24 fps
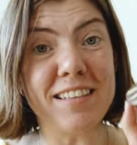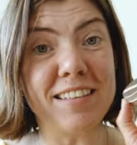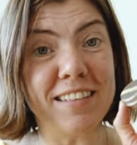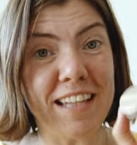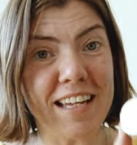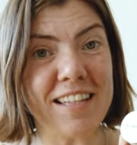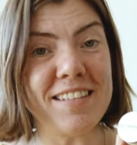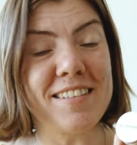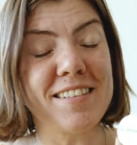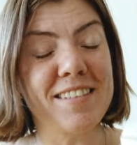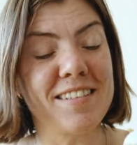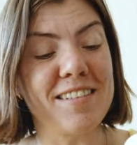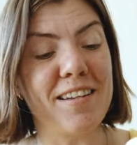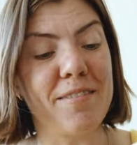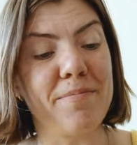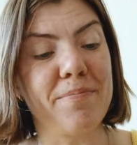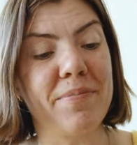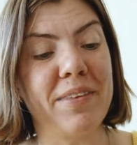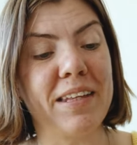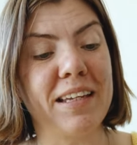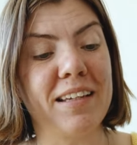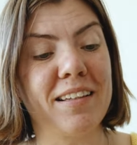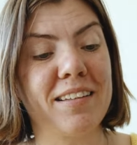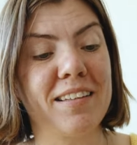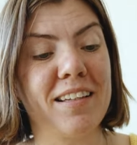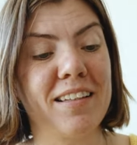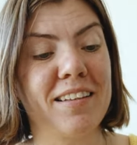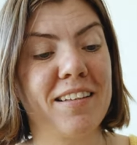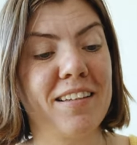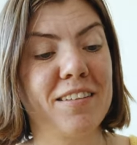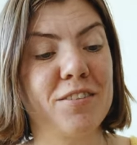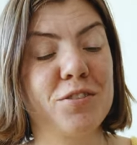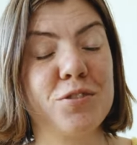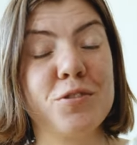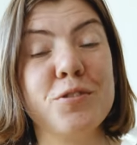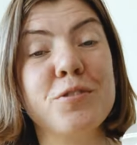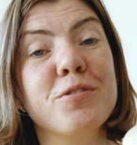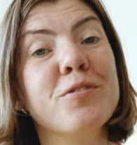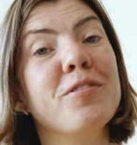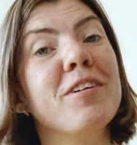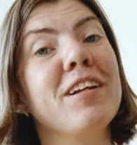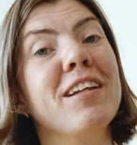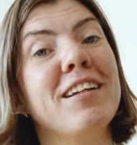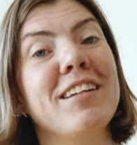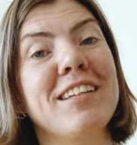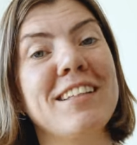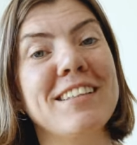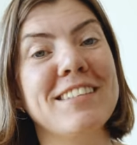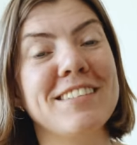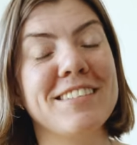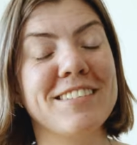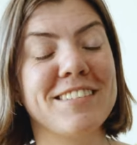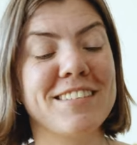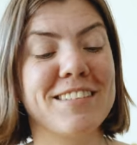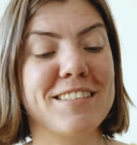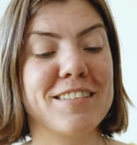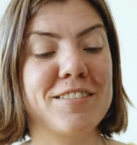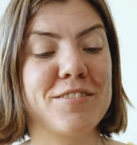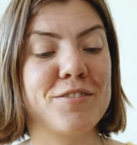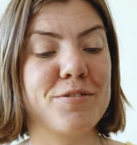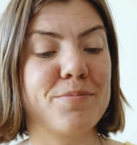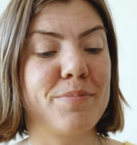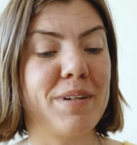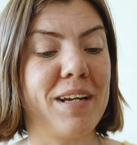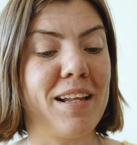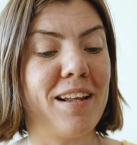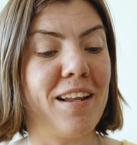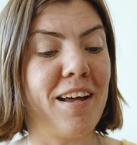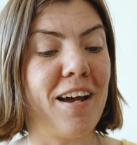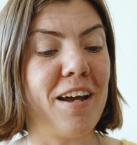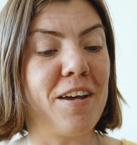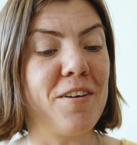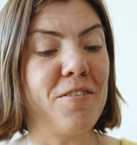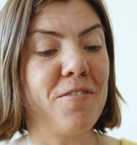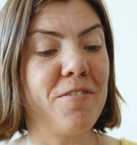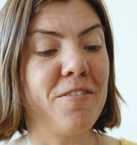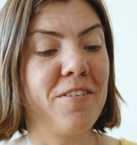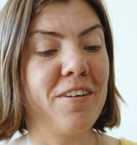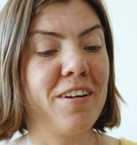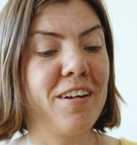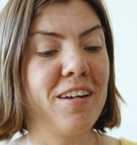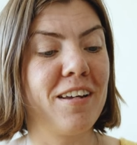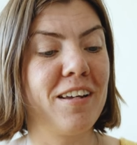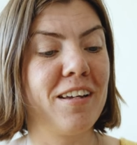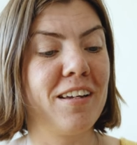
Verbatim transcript: That's something that I truly needed into my life,